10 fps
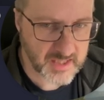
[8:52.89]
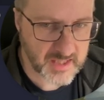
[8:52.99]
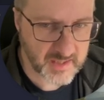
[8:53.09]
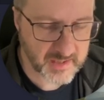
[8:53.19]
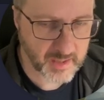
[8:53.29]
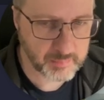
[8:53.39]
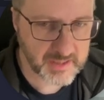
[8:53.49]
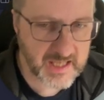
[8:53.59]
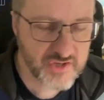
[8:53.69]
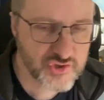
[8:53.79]
and an
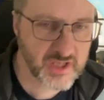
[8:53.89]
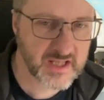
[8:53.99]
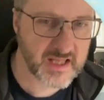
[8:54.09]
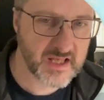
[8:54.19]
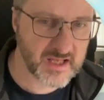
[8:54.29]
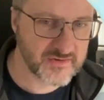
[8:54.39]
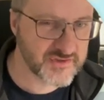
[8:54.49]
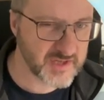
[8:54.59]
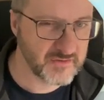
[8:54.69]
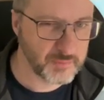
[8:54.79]
application key, and see
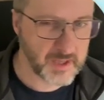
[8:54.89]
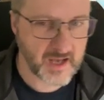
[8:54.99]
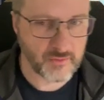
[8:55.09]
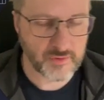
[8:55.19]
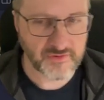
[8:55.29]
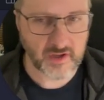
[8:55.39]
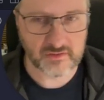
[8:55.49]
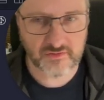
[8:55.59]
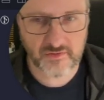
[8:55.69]
if we get a result.